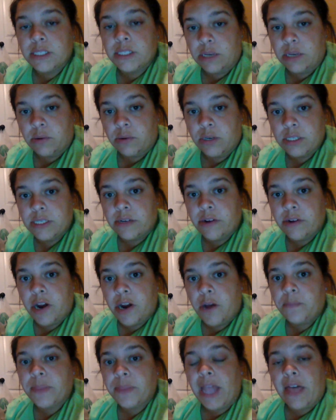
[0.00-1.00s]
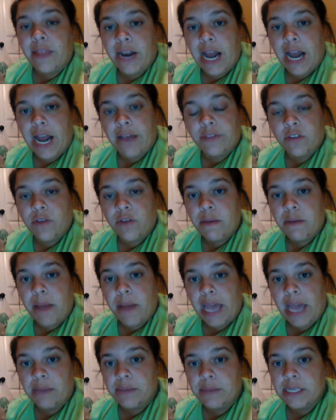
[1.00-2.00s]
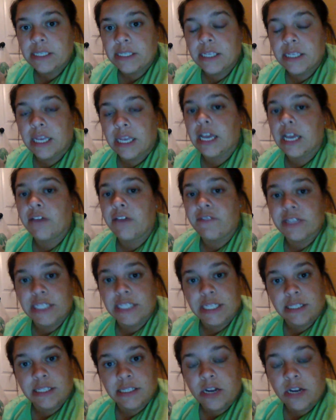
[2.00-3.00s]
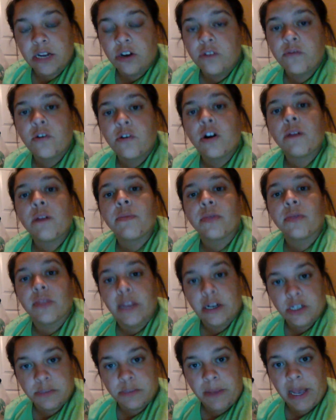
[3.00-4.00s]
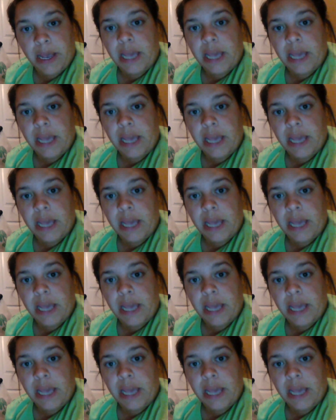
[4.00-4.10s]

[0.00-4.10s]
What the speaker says: is equal to 0, and then I have to find my ABC. If it's in standard form, there's my